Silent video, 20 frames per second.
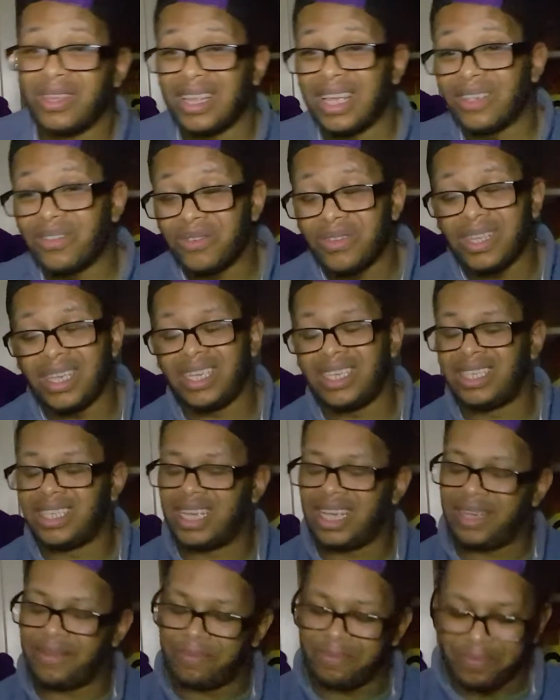That's what they
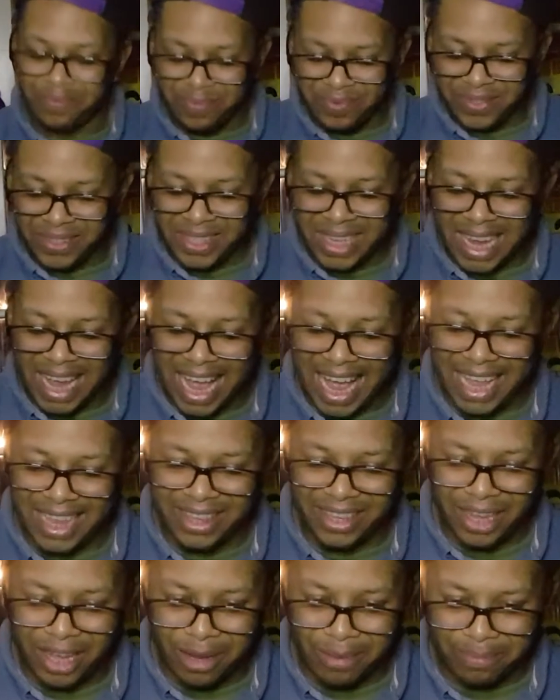say.
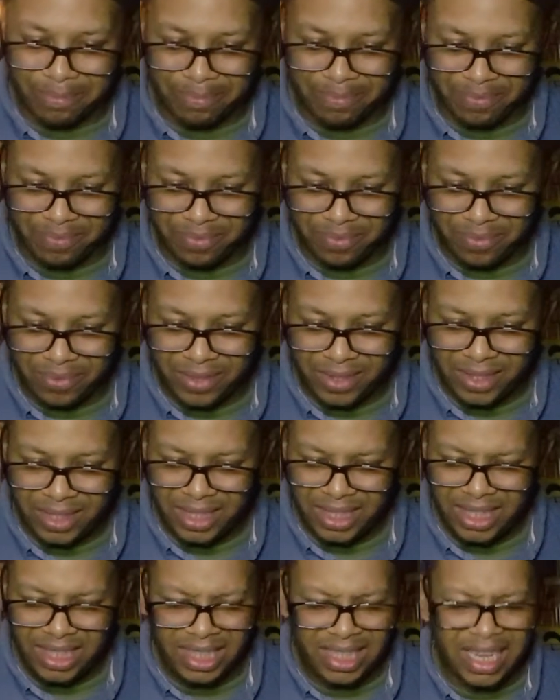And
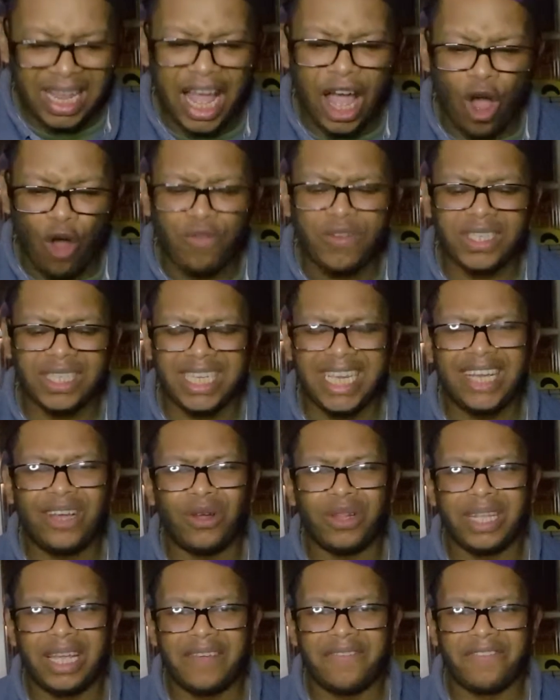yeah, obviously he
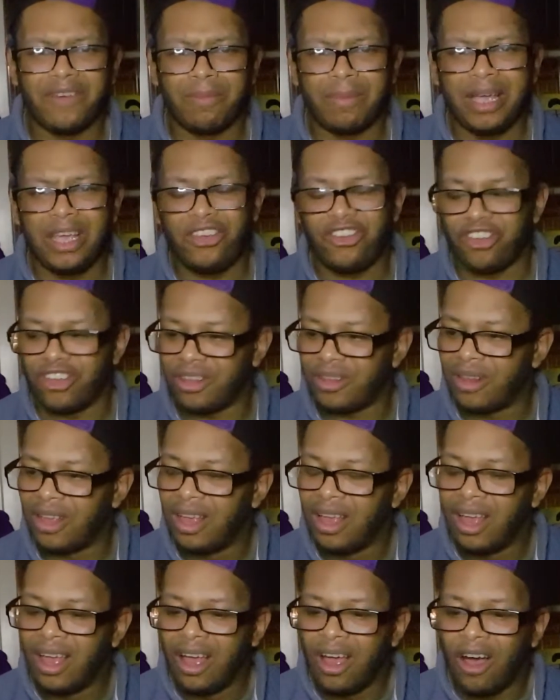got the information
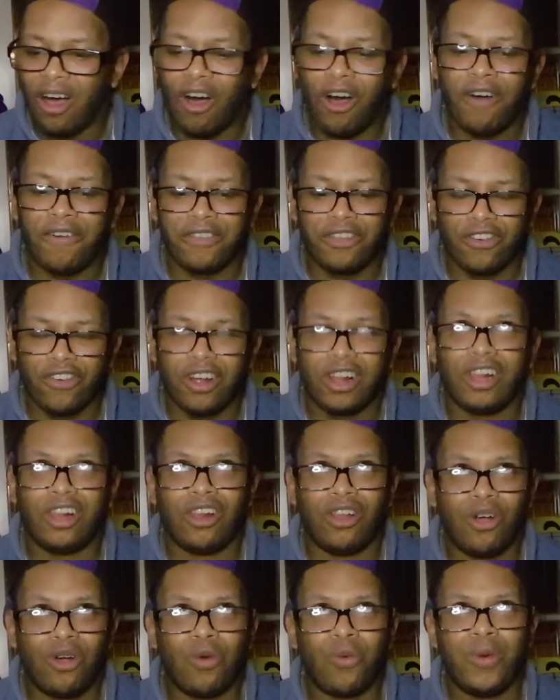after a
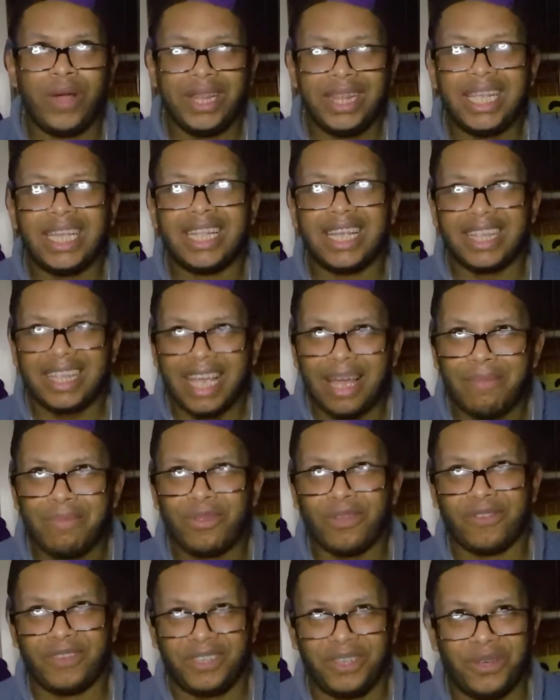long-winded
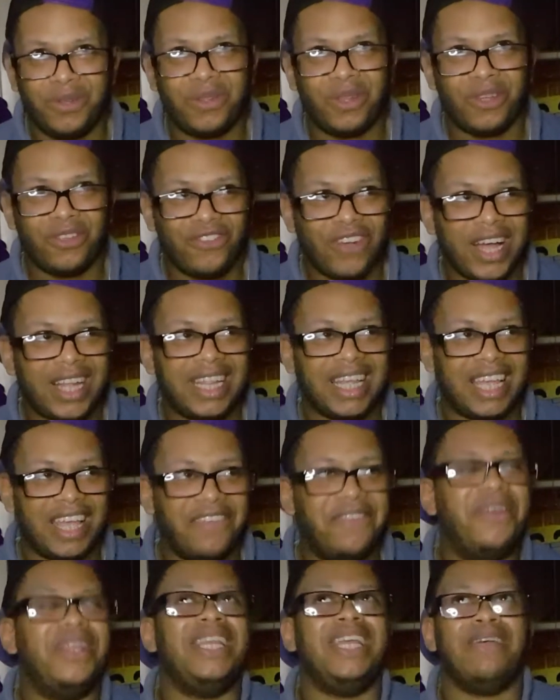attempt of Zuno trying to
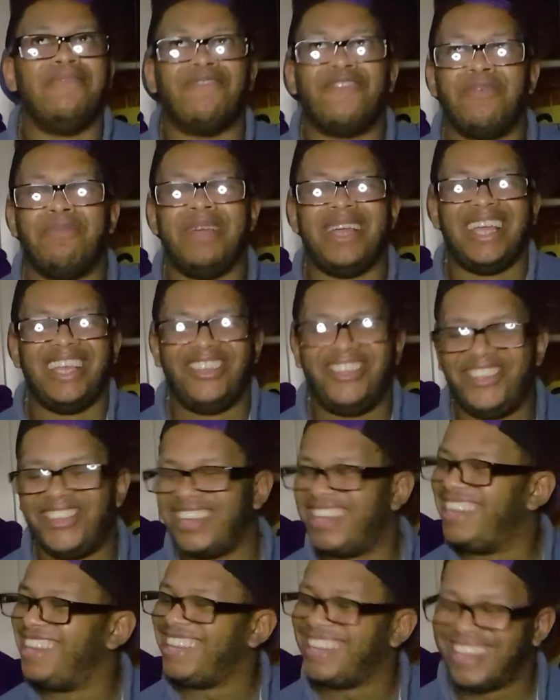give him the
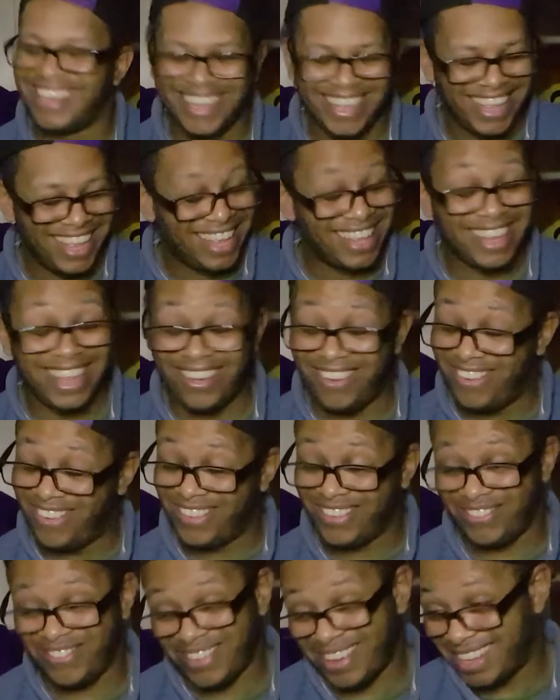information. That
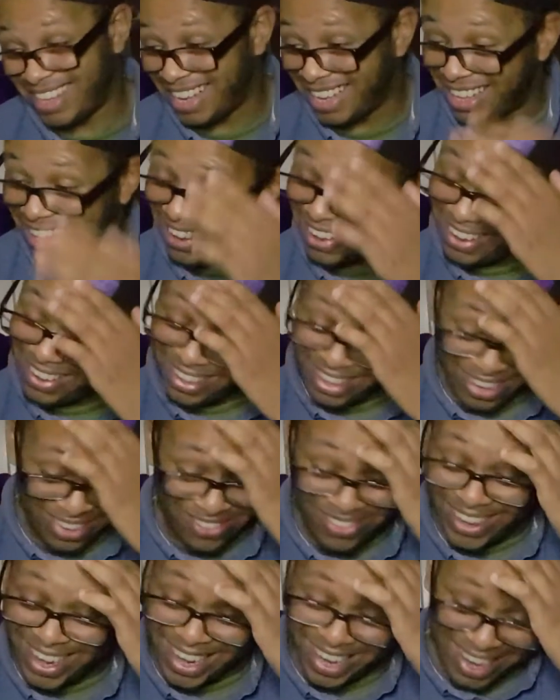was funny though, in
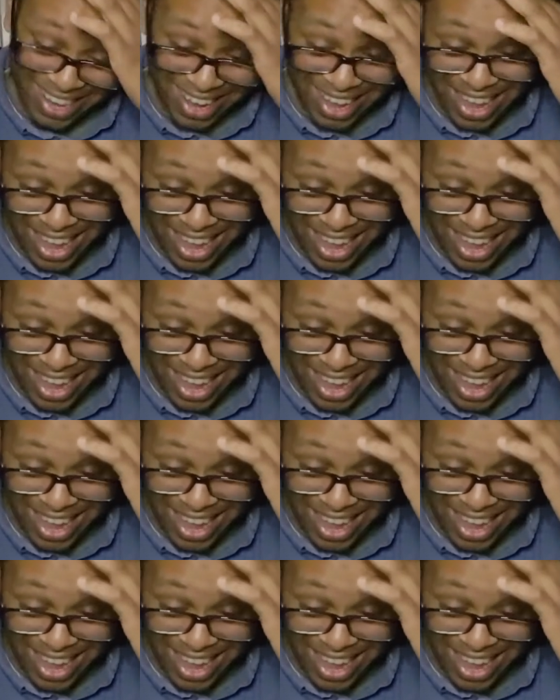his way.